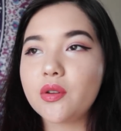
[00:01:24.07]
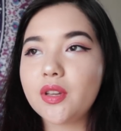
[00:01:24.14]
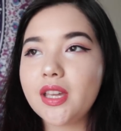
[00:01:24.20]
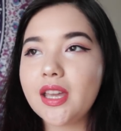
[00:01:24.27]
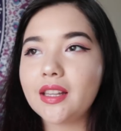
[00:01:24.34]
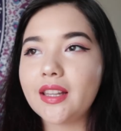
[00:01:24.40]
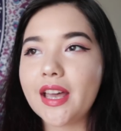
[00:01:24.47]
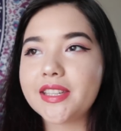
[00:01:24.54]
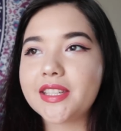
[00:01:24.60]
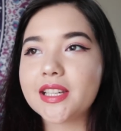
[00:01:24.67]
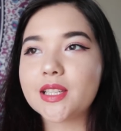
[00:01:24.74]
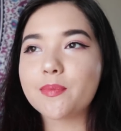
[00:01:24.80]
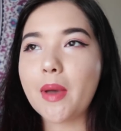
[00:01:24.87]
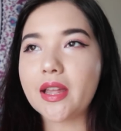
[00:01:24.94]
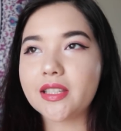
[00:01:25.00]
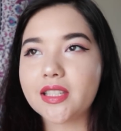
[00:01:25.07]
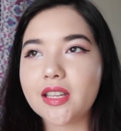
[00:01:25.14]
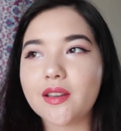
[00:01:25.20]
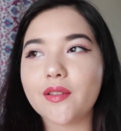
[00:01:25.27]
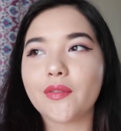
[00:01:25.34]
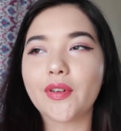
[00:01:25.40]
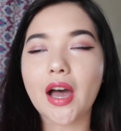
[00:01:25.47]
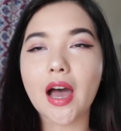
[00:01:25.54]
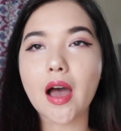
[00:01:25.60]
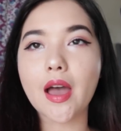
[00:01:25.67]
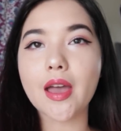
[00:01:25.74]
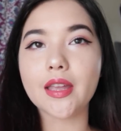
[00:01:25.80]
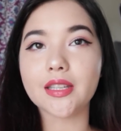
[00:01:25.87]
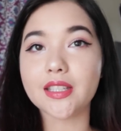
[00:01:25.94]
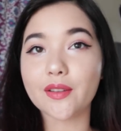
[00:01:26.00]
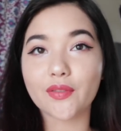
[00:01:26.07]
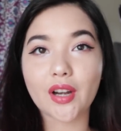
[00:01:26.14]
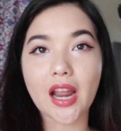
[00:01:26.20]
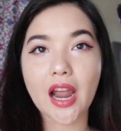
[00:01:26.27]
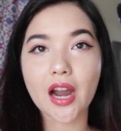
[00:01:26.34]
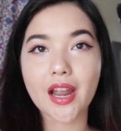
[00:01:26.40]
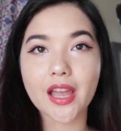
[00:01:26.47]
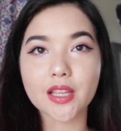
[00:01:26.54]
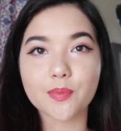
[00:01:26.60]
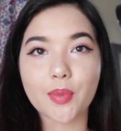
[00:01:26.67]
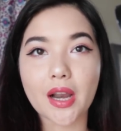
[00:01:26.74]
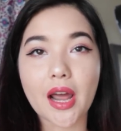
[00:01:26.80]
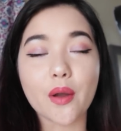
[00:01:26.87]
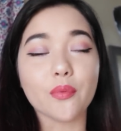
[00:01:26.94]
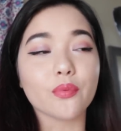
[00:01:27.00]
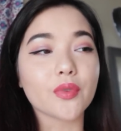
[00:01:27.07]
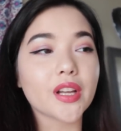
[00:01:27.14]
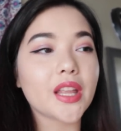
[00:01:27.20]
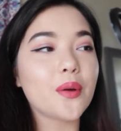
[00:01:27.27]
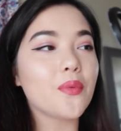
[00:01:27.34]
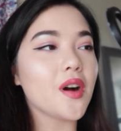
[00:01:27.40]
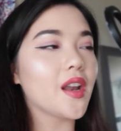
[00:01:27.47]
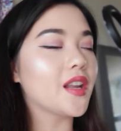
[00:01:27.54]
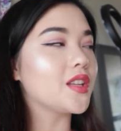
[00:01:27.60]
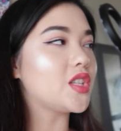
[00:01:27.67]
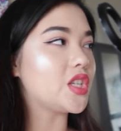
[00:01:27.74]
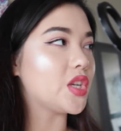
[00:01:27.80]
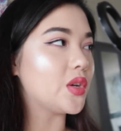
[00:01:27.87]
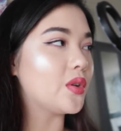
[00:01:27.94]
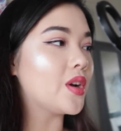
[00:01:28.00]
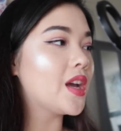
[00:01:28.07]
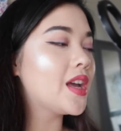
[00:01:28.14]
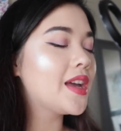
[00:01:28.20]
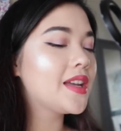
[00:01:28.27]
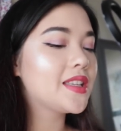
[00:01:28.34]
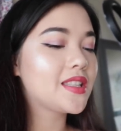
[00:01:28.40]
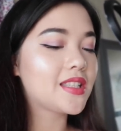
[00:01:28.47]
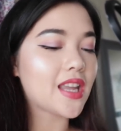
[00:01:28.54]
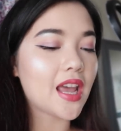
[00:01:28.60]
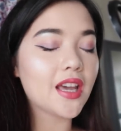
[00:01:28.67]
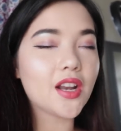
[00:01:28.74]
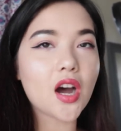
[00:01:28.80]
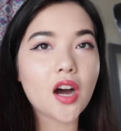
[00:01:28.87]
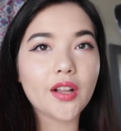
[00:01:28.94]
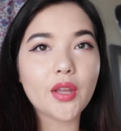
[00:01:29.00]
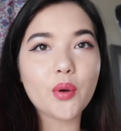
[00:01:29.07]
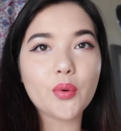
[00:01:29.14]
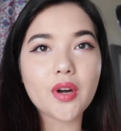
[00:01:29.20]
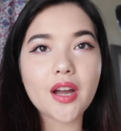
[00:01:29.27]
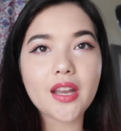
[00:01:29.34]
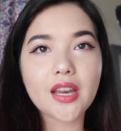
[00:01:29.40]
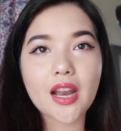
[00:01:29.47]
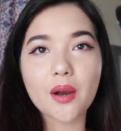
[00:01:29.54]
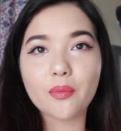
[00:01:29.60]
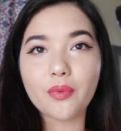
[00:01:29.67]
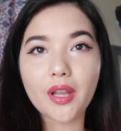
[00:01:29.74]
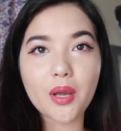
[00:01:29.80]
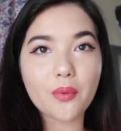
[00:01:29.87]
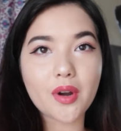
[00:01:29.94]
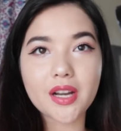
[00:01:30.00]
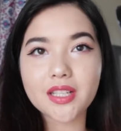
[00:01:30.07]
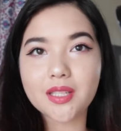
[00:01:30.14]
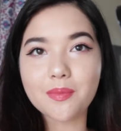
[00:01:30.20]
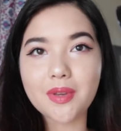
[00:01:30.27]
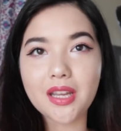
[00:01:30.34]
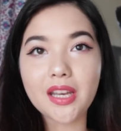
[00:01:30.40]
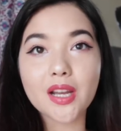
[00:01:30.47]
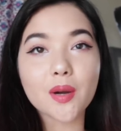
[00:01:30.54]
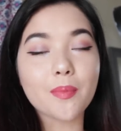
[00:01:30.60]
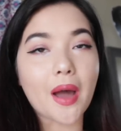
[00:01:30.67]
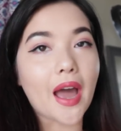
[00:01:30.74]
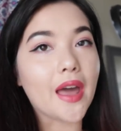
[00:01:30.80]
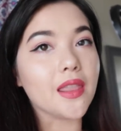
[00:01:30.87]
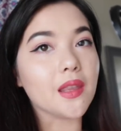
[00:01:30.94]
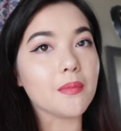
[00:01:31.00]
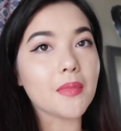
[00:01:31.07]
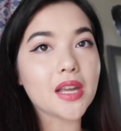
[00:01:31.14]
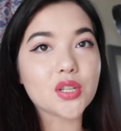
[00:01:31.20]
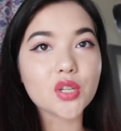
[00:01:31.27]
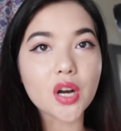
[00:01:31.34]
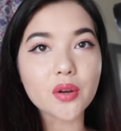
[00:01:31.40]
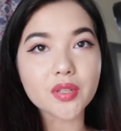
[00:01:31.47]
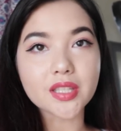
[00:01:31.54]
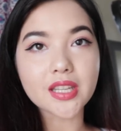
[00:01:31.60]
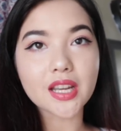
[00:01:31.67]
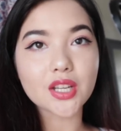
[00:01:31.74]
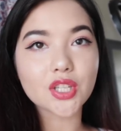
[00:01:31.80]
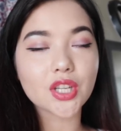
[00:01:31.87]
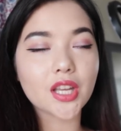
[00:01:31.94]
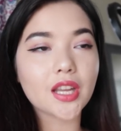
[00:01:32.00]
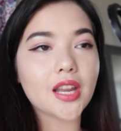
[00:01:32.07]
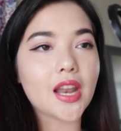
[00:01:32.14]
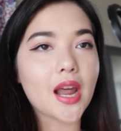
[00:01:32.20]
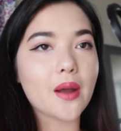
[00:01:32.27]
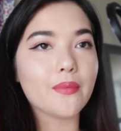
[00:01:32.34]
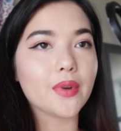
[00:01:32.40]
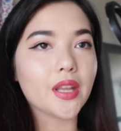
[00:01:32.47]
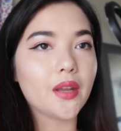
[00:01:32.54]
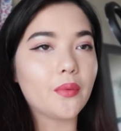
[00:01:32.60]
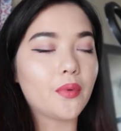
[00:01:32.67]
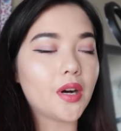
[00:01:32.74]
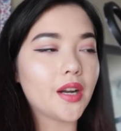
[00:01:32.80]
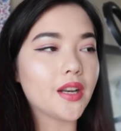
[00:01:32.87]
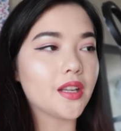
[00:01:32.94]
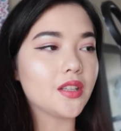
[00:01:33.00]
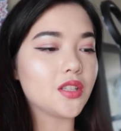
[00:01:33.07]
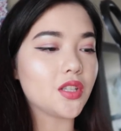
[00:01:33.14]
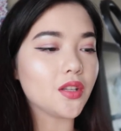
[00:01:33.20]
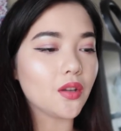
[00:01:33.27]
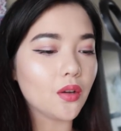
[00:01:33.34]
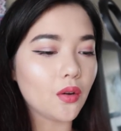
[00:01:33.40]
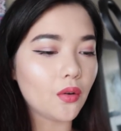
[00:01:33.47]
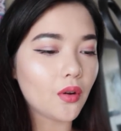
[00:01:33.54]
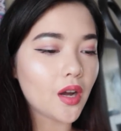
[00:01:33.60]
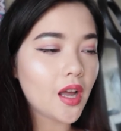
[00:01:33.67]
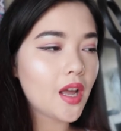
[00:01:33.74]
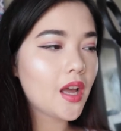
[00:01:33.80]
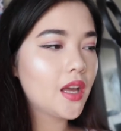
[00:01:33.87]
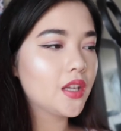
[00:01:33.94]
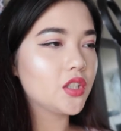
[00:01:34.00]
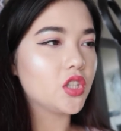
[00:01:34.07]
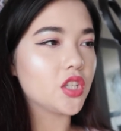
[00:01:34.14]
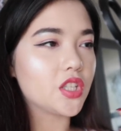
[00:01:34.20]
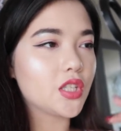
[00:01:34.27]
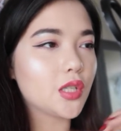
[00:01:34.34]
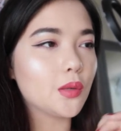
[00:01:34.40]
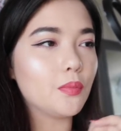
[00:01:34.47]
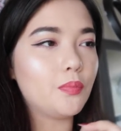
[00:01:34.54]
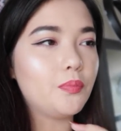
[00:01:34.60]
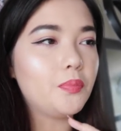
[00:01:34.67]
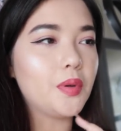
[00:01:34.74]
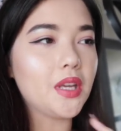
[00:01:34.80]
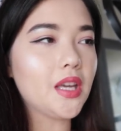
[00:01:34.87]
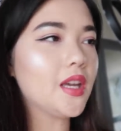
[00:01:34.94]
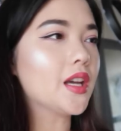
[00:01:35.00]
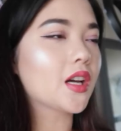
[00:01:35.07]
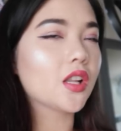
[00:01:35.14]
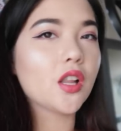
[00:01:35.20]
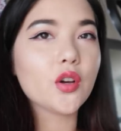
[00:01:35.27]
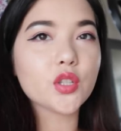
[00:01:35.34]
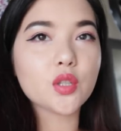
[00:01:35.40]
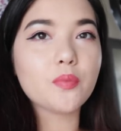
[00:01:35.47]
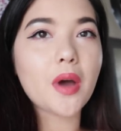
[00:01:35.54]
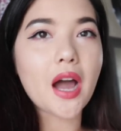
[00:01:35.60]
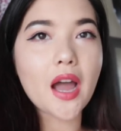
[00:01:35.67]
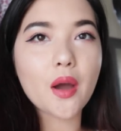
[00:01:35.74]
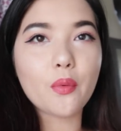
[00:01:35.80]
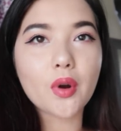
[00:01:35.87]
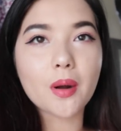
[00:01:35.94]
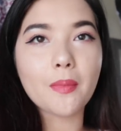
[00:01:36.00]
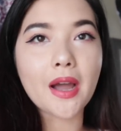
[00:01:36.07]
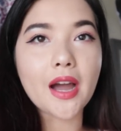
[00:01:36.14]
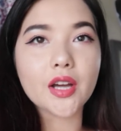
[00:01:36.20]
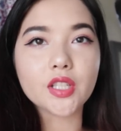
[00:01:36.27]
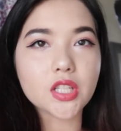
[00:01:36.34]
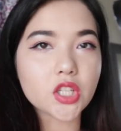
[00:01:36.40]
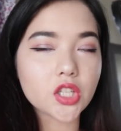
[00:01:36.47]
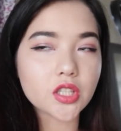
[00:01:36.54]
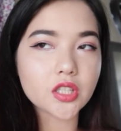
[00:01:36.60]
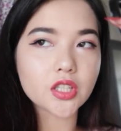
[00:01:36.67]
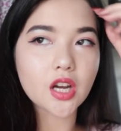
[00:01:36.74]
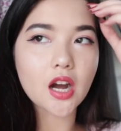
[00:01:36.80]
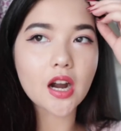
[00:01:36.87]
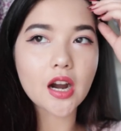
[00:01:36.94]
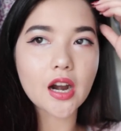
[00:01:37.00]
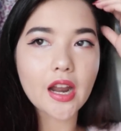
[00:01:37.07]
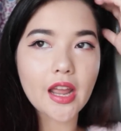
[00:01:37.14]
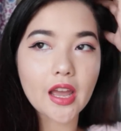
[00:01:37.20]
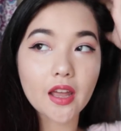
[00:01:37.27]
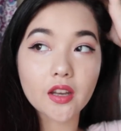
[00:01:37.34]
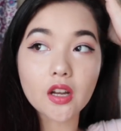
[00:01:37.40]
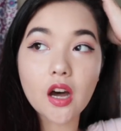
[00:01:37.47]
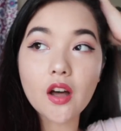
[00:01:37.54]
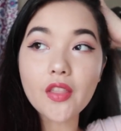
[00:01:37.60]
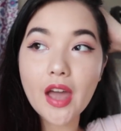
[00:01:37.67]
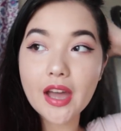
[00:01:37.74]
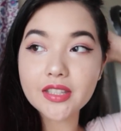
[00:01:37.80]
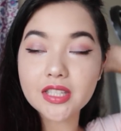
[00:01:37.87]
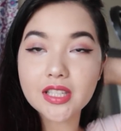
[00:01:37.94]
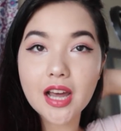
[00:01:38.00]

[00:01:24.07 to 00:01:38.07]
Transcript: You can get less expensive uh, in different areas, but I really wanted to stay in Hollywood and I really wanted to be nearby the metro station and I really wanted to just to be close by where my auditions are and all that